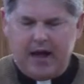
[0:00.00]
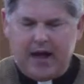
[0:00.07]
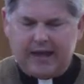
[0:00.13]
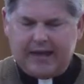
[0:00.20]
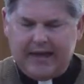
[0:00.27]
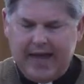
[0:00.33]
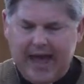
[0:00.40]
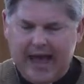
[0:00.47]
a
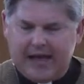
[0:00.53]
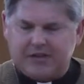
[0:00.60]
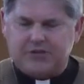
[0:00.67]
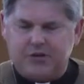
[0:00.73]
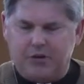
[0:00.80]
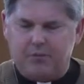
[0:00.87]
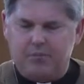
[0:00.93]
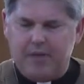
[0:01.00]

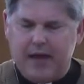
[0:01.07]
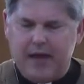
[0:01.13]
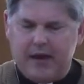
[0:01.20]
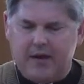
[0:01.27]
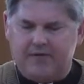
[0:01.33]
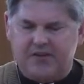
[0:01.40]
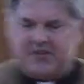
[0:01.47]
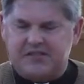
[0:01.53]
castle made
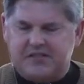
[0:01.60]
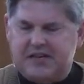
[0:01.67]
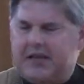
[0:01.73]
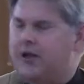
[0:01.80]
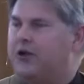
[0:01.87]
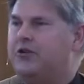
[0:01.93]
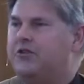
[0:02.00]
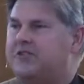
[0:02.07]
of a
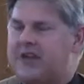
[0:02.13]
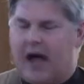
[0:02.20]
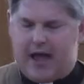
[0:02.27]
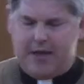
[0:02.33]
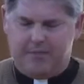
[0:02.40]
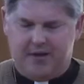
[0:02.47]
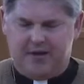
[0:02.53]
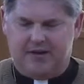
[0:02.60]
single
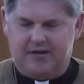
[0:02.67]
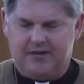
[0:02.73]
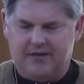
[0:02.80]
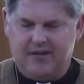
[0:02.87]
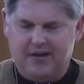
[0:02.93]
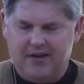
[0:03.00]
diamond